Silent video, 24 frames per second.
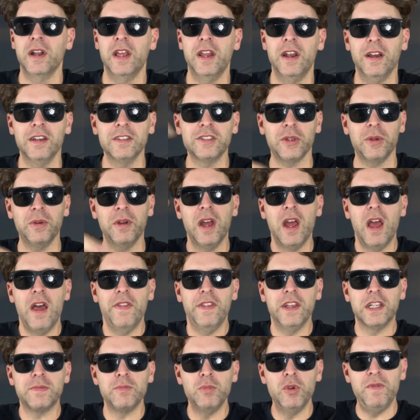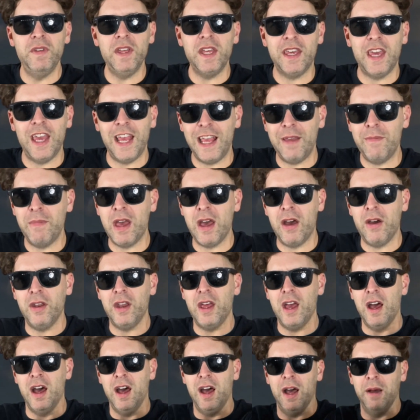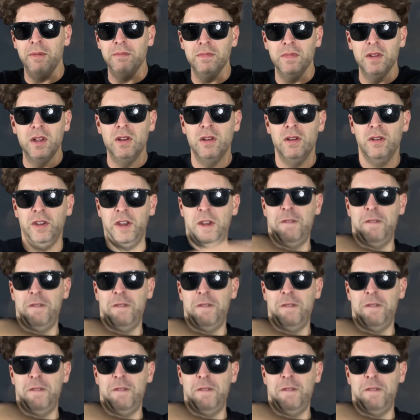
And also, this movie came out, um, hold